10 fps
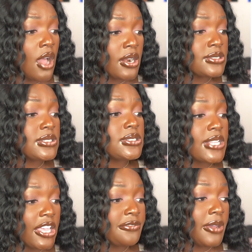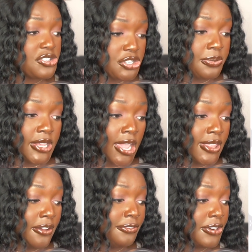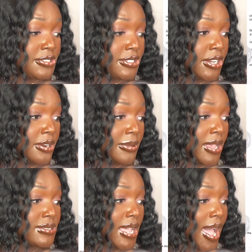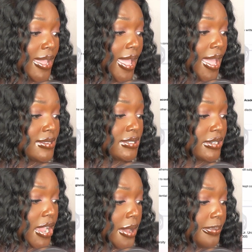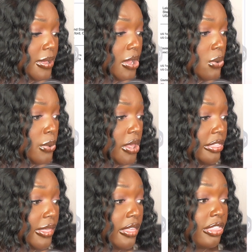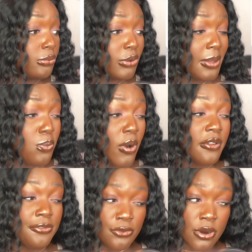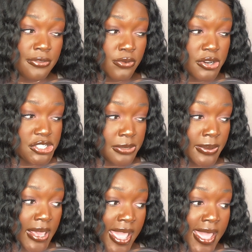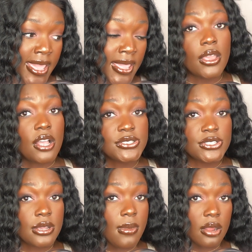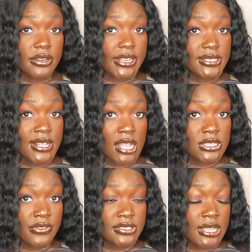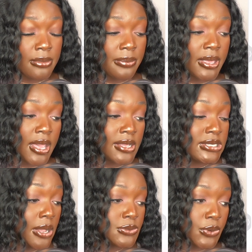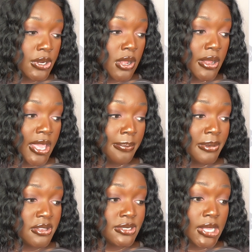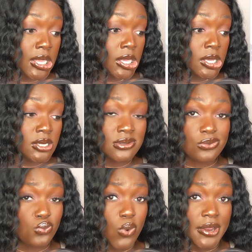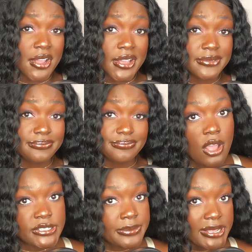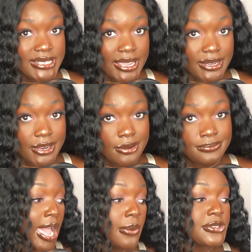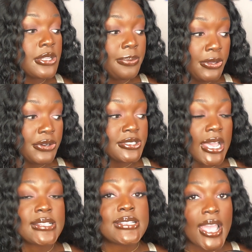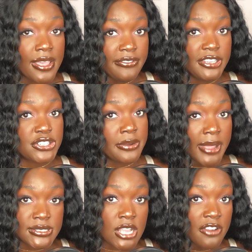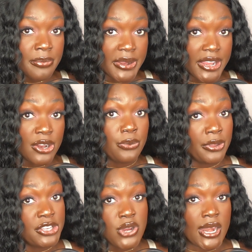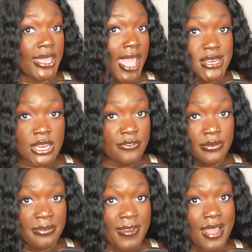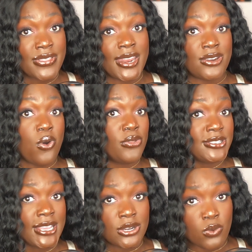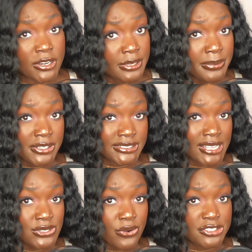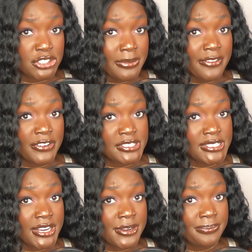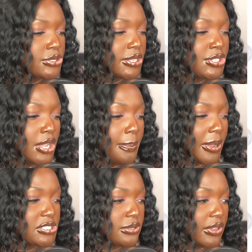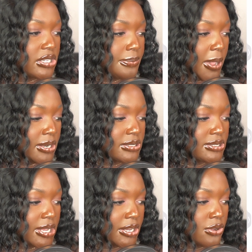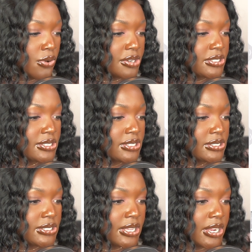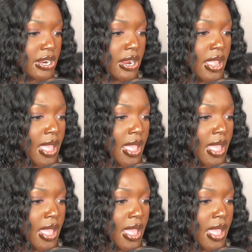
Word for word: honestly saved my GPA that first year because I ended up with a 3.44 GPA. I also took a modern dance class over the summer because I was working on campus and why not? onto my second year. I was computer science heavy during my sophomore year, really trying to catch up from the fact that I'd only taken one computer science course during my first year. So I took a bunch of independent study courses this year,